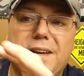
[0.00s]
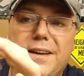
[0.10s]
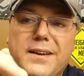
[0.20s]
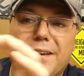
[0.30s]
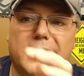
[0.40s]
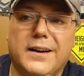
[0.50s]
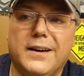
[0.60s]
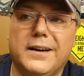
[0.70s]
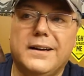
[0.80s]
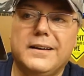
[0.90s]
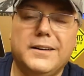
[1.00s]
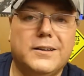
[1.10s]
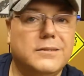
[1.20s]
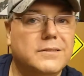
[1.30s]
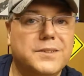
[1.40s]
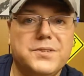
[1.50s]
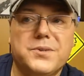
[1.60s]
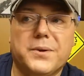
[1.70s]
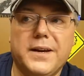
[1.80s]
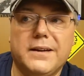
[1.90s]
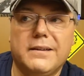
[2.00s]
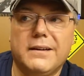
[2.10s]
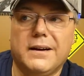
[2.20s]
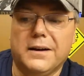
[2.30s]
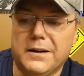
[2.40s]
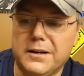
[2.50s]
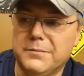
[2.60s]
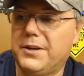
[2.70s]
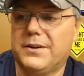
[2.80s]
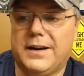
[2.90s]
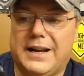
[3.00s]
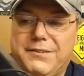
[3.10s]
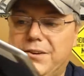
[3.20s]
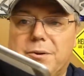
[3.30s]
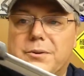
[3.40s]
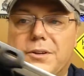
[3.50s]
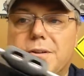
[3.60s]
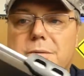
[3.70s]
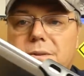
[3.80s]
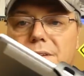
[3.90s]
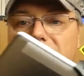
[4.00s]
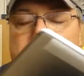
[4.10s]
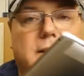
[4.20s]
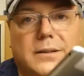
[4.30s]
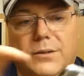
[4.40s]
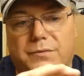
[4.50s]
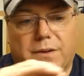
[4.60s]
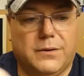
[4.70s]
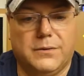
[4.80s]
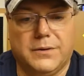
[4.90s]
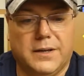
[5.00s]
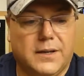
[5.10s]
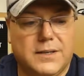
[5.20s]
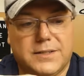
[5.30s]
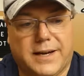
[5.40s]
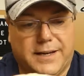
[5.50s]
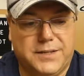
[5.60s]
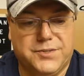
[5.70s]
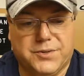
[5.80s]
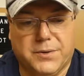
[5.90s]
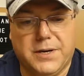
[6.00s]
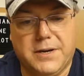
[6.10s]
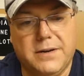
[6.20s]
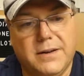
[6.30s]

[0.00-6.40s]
you know, this is great. You're not having to deal with a dinky little phone, tiny screen.